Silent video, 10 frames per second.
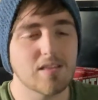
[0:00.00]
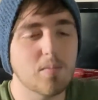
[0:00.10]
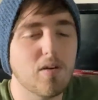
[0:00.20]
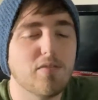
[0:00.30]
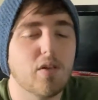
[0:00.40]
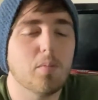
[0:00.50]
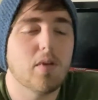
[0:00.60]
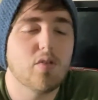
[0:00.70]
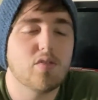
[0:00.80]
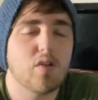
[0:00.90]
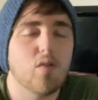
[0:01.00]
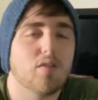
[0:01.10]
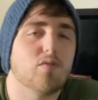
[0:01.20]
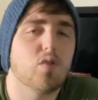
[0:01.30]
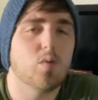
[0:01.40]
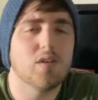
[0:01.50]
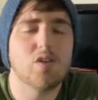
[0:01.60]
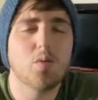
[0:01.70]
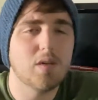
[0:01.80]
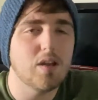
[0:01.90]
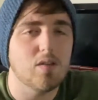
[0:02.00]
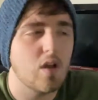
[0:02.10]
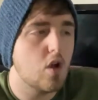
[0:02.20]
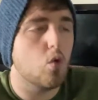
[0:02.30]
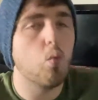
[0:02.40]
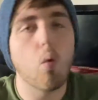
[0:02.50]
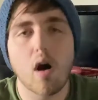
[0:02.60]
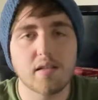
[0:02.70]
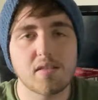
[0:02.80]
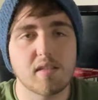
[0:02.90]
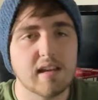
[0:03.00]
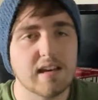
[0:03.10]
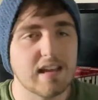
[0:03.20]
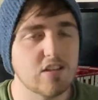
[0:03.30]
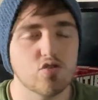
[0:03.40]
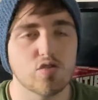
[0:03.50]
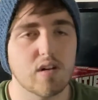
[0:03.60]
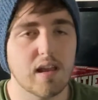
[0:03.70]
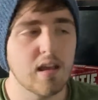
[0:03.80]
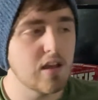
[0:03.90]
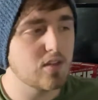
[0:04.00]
The Buffalo Bills going forward, nobody wants an injury.